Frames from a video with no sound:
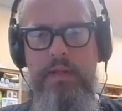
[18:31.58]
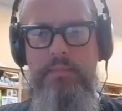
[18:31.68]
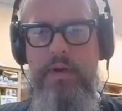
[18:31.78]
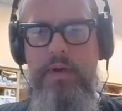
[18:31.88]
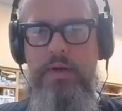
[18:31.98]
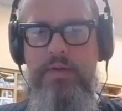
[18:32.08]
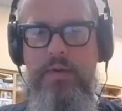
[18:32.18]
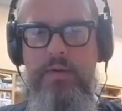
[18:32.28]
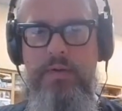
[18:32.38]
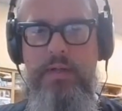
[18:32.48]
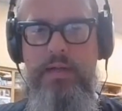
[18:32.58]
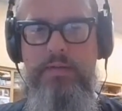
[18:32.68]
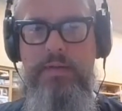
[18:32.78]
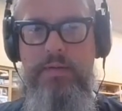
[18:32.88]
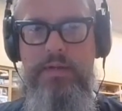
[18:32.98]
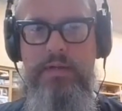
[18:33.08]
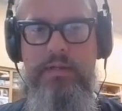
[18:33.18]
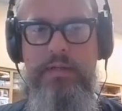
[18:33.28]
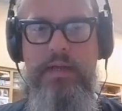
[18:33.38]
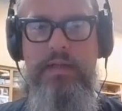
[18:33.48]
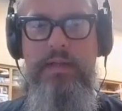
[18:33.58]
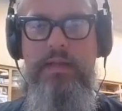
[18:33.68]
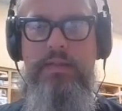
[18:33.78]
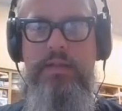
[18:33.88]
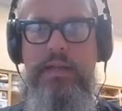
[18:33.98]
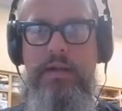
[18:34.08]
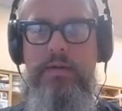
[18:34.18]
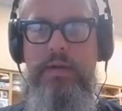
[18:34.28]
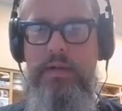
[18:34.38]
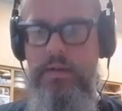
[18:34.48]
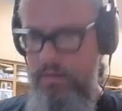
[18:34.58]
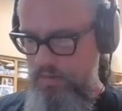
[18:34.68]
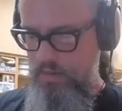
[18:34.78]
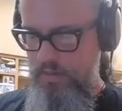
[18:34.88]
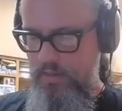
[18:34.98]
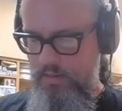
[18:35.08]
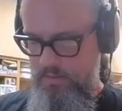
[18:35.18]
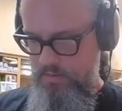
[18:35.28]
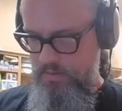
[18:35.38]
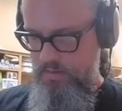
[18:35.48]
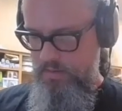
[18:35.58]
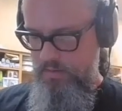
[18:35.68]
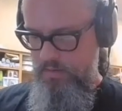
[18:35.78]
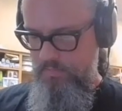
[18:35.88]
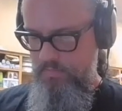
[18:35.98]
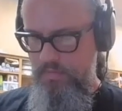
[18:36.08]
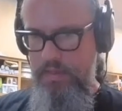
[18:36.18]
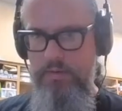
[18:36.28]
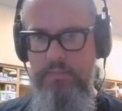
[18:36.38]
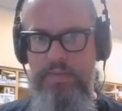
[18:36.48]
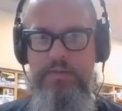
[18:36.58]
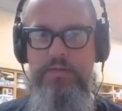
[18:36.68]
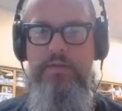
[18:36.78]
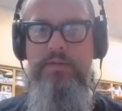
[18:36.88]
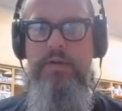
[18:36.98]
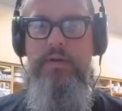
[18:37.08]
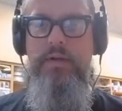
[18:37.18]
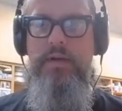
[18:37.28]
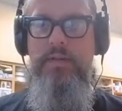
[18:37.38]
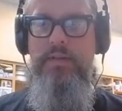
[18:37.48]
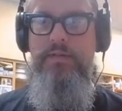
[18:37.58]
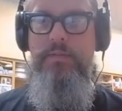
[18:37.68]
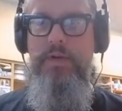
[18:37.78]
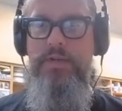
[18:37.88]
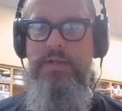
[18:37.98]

a monotone. And it sounded a lot like the narrator in the Necromancer song on this Rush